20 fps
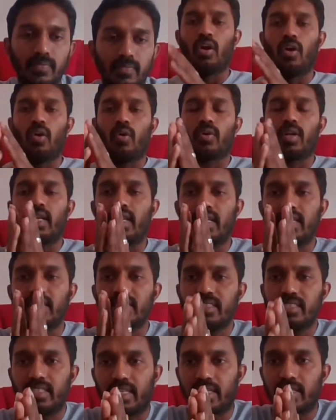Okay,
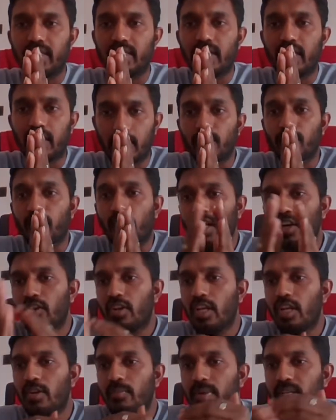let's think what
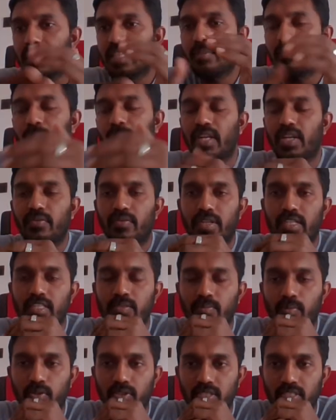will be the previous
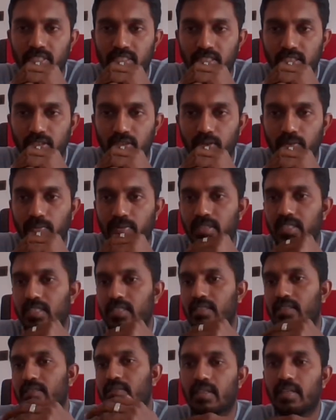position of this
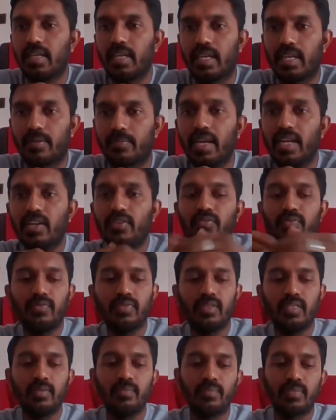game. If
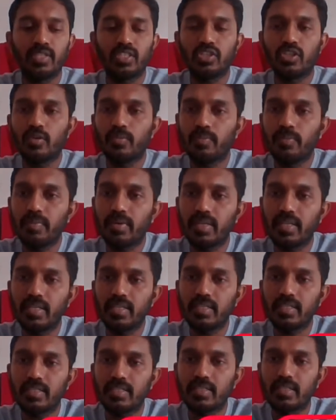the bishop
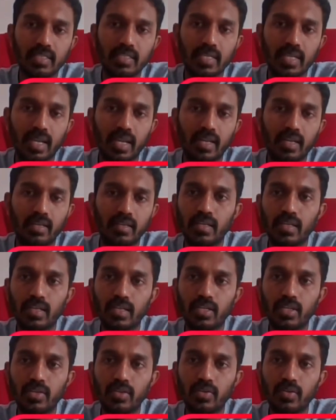can
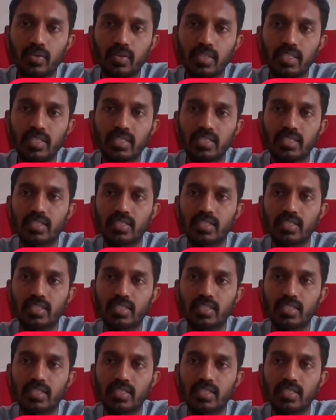control this